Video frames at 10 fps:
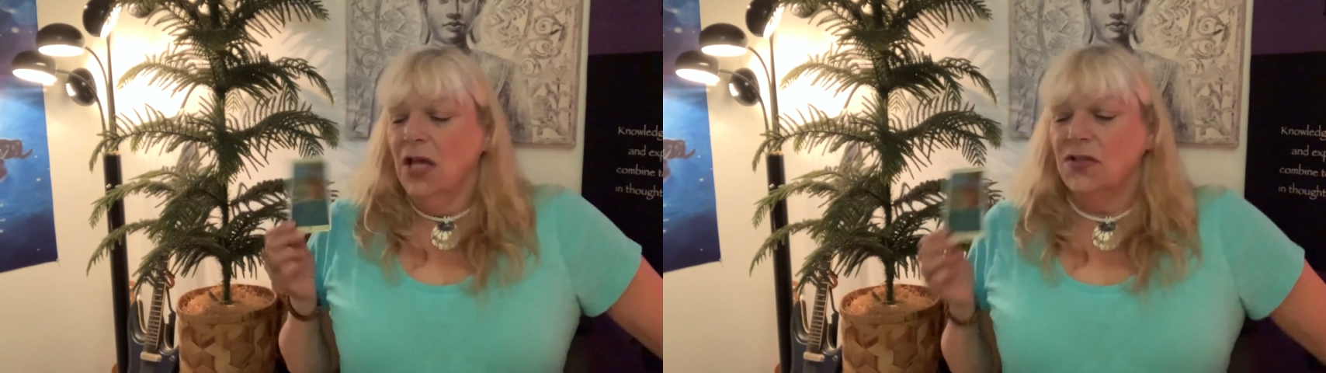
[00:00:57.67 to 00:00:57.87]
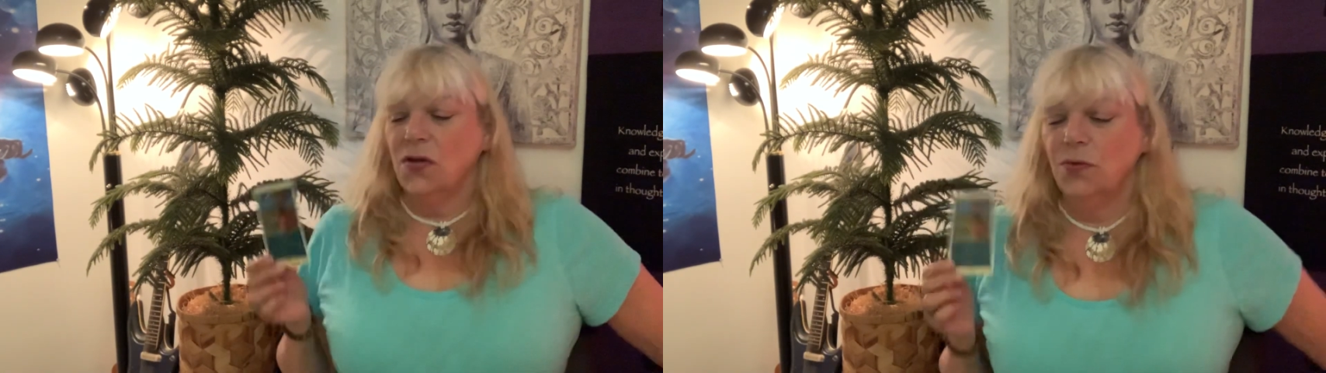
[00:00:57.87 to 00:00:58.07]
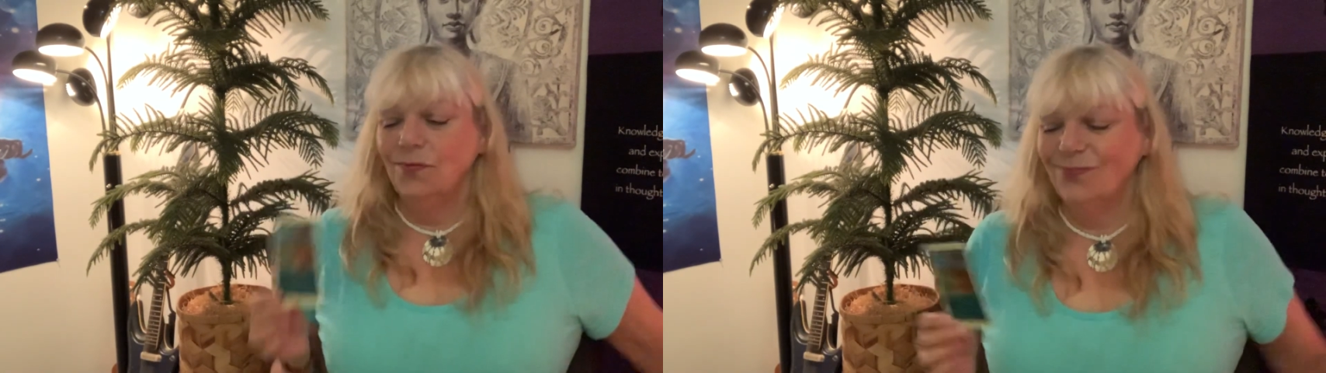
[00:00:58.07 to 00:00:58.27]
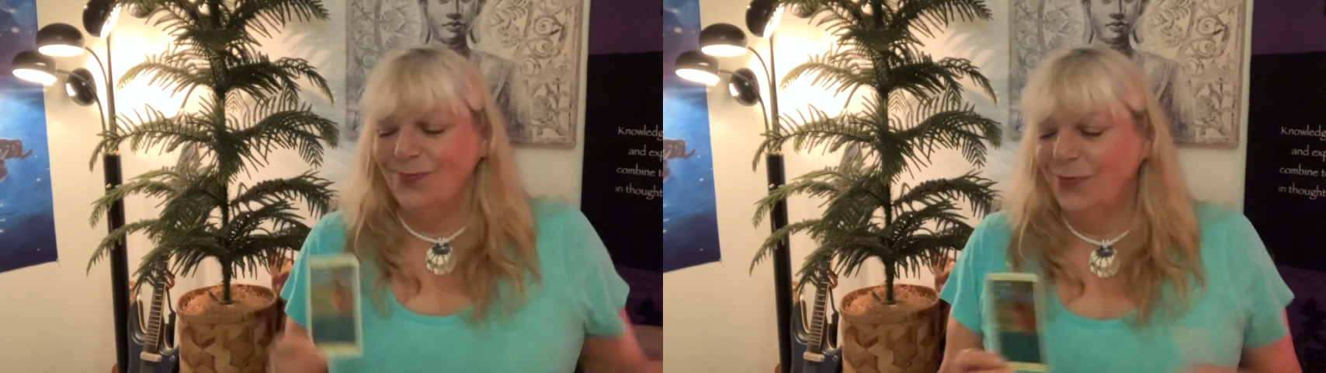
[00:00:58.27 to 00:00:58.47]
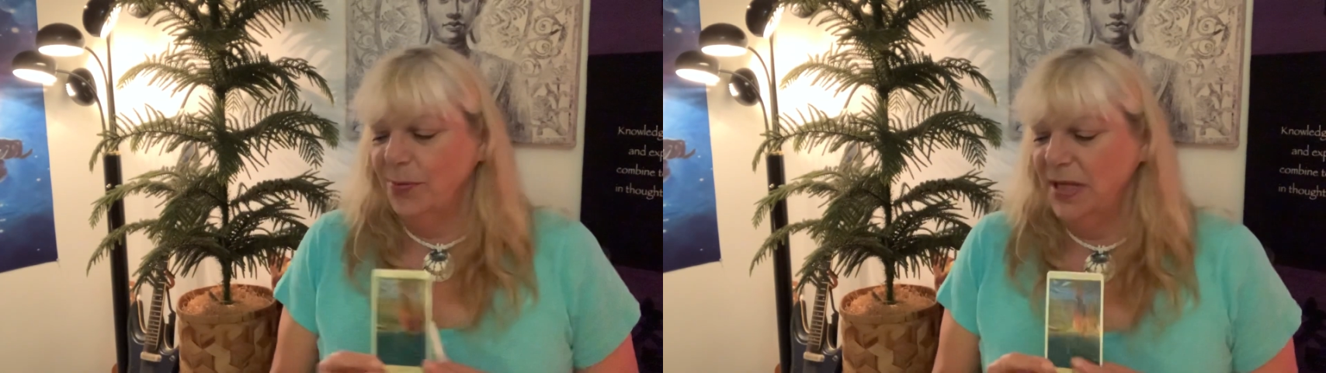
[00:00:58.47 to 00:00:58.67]
So
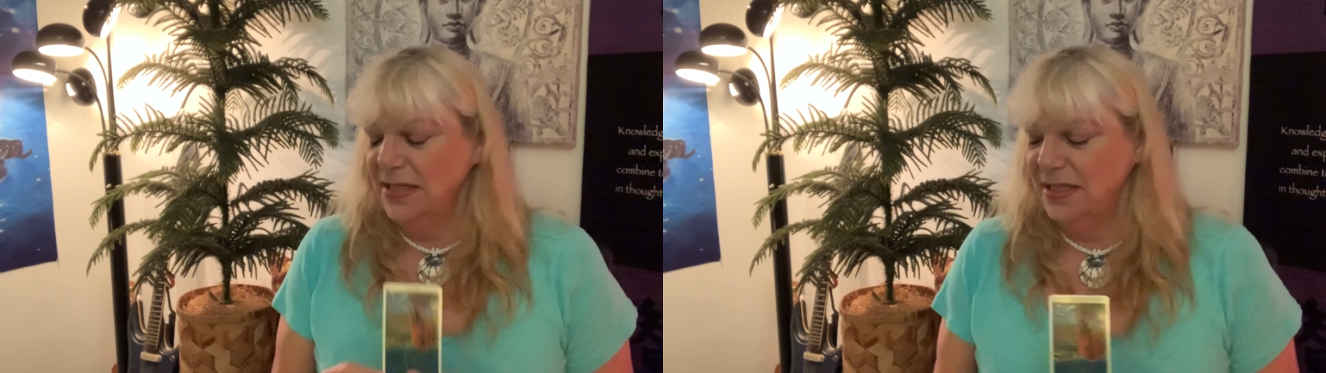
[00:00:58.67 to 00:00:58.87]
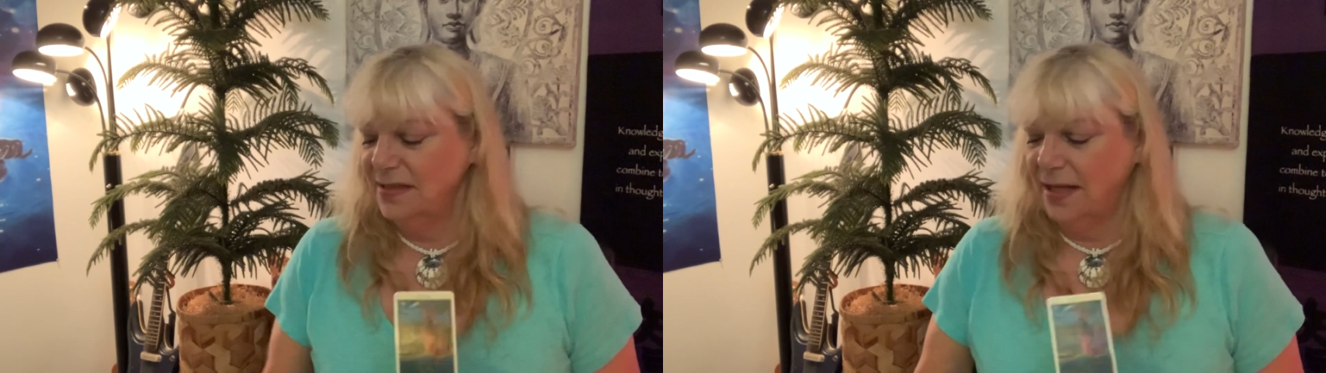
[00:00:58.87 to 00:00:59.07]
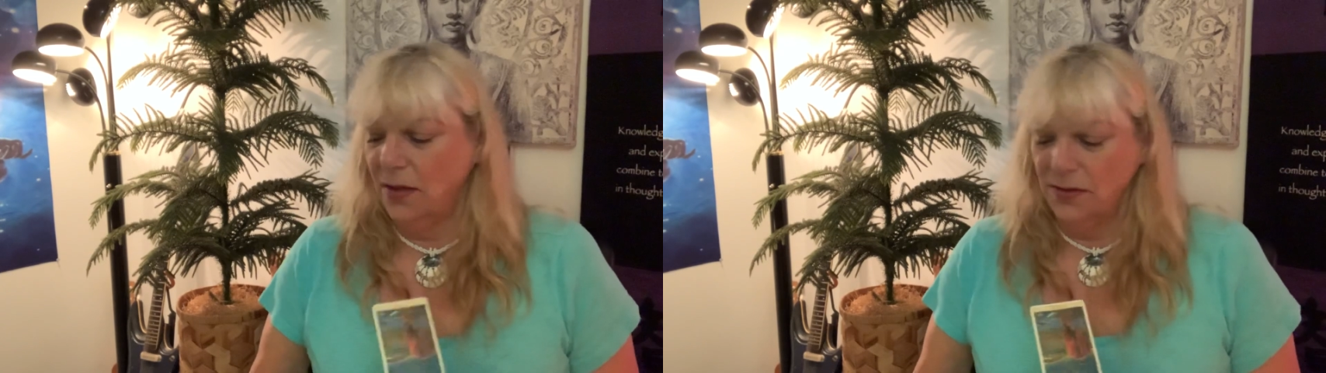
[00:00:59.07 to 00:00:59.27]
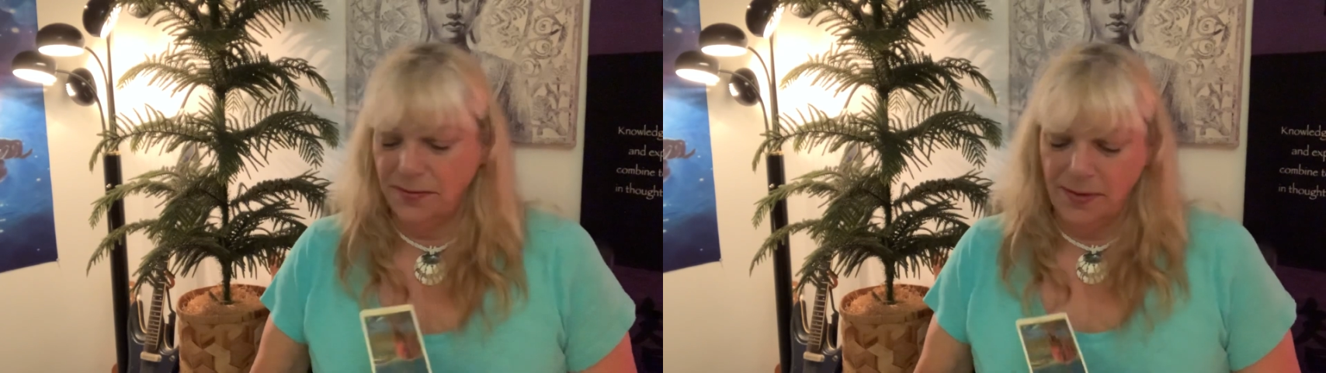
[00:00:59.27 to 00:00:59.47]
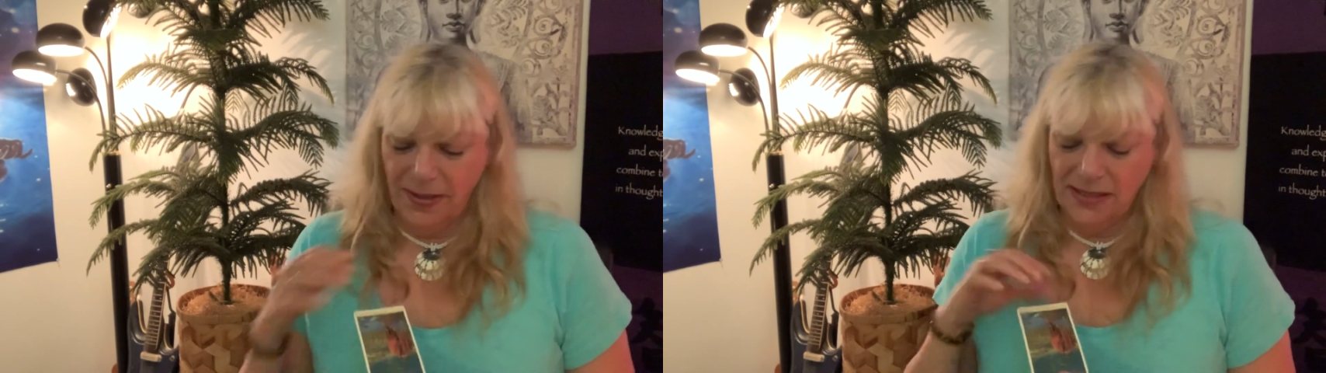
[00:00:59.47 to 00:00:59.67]
for me, this tells
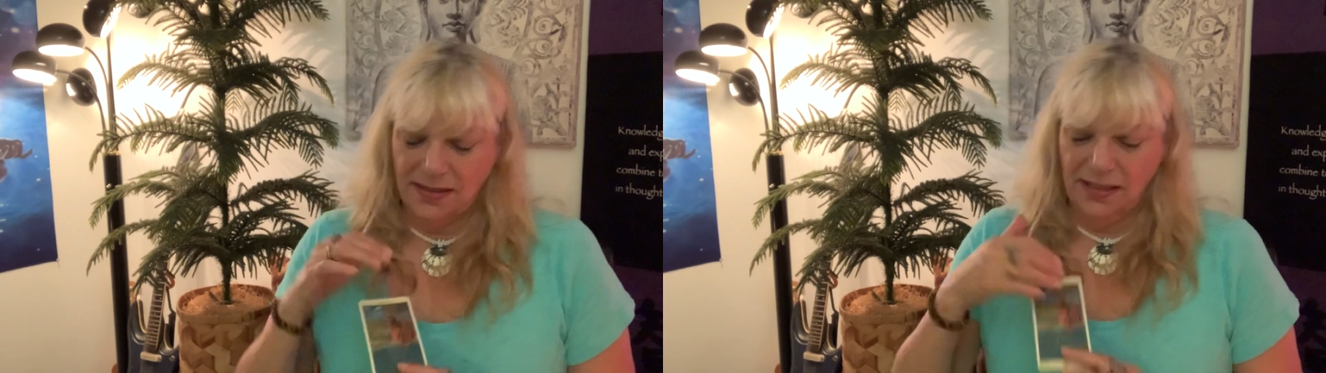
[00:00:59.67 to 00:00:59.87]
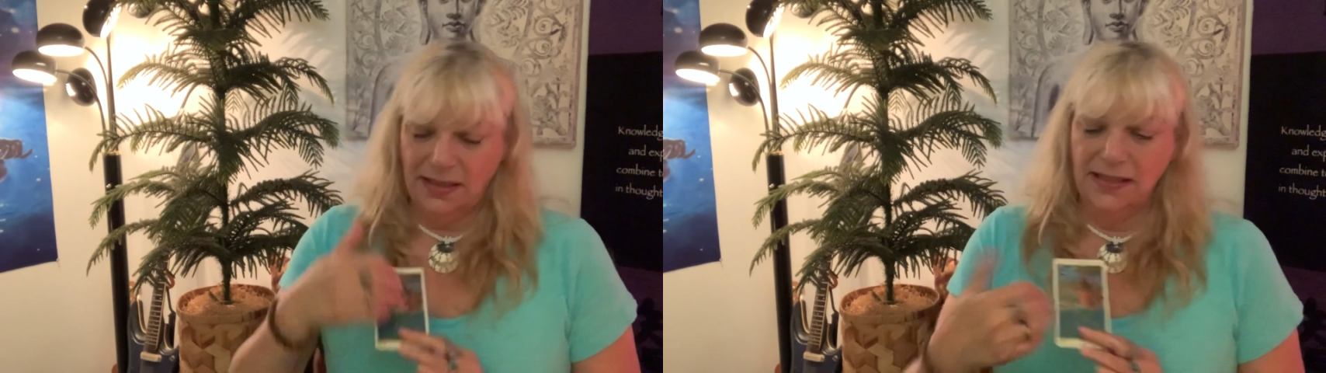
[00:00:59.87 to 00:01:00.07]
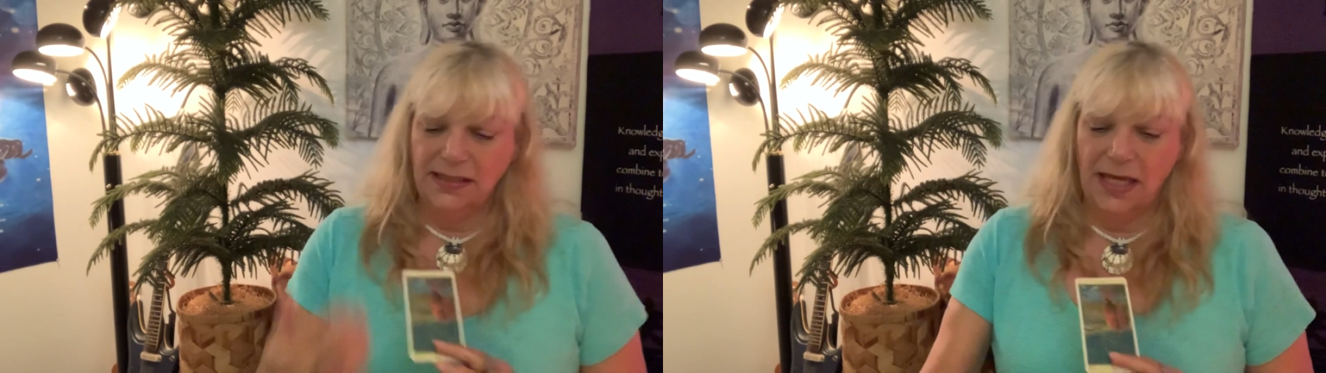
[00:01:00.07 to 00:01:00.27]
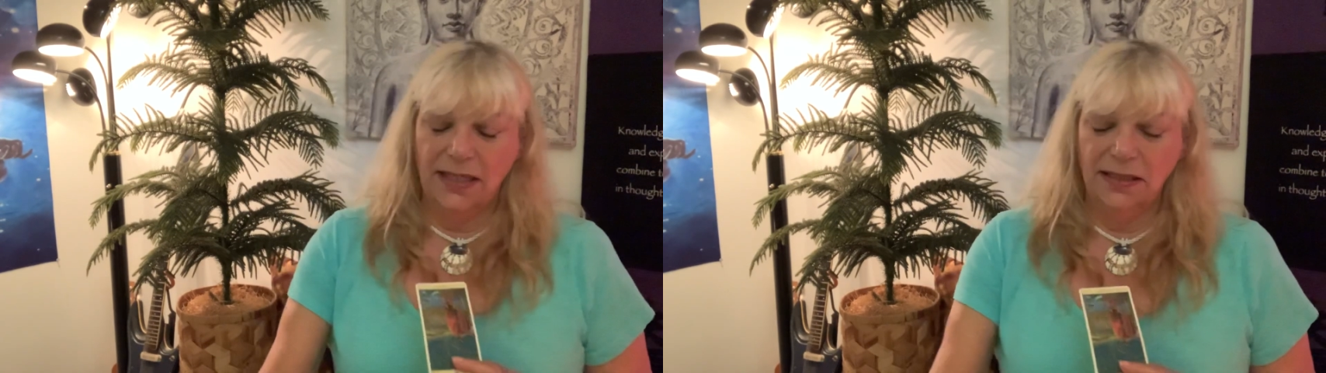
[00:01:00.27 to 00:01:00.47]
me basically that